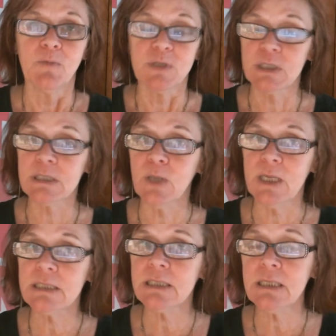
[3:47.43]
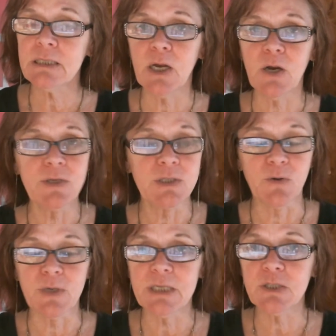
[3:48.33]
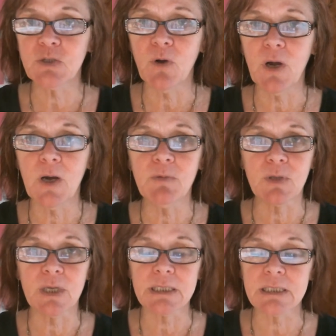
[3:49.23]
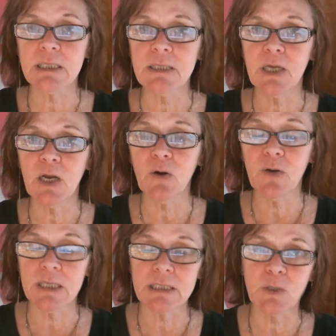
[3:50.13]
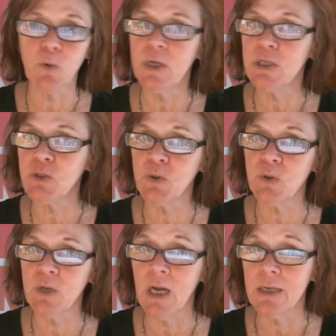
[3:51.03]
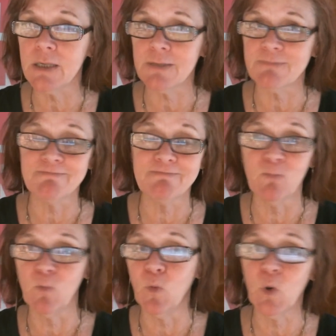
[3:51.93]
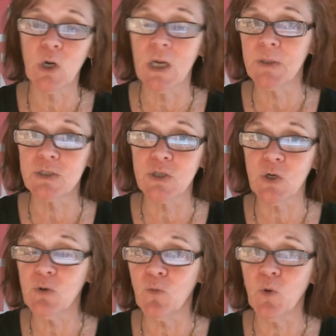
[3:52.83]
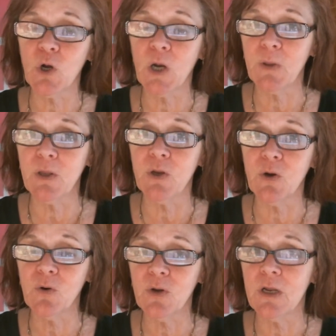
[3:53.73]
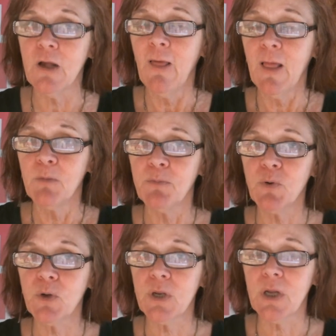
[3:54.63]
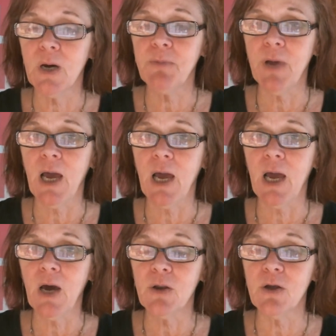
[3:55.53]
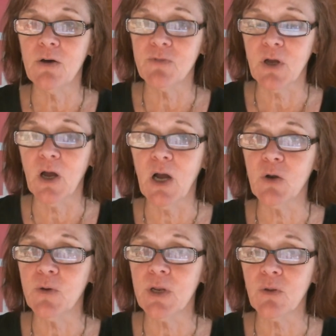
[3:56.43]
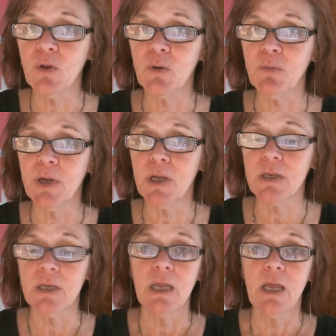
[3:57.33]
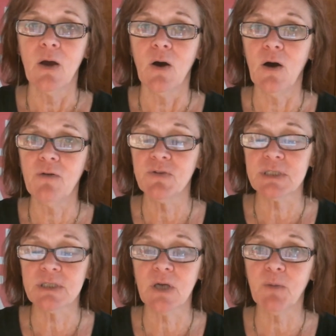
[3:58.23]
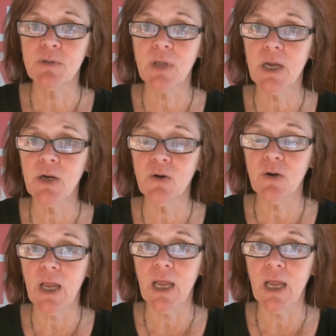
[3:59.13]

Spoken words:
But just let it sit there. Don't need to scrub. Let it sit there. It's going to kind of work on the dirt, work on the urine, pull it up out of the concrete a little bit, off of the top layer,